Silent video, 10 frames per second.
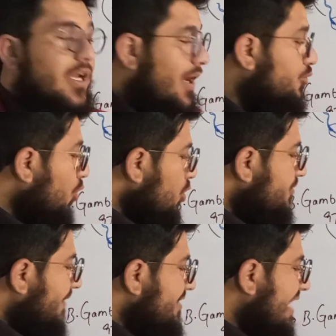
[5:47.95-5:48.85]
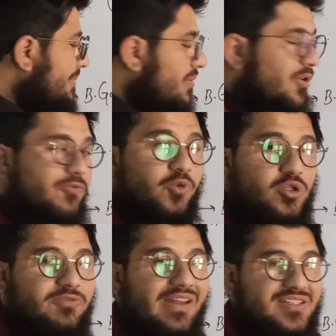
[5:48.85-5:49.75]
Now those flagella, by means of
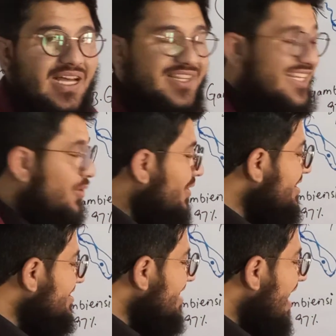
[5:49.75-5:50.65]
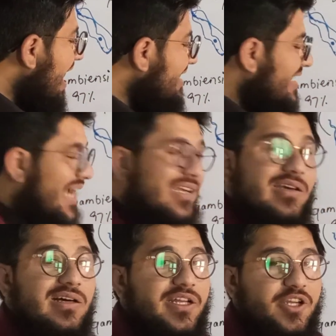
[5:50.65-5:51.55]
those flagella, they will start
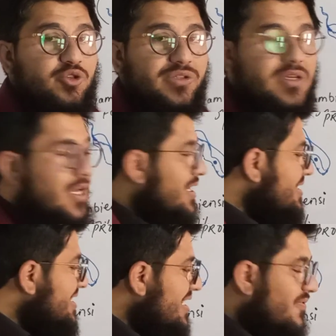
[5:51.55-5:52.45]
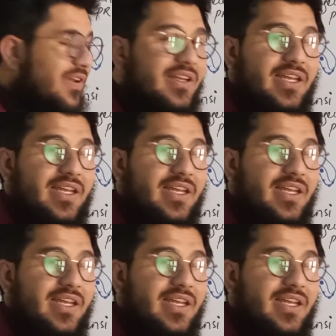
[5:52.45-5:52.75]
adhering to the salivary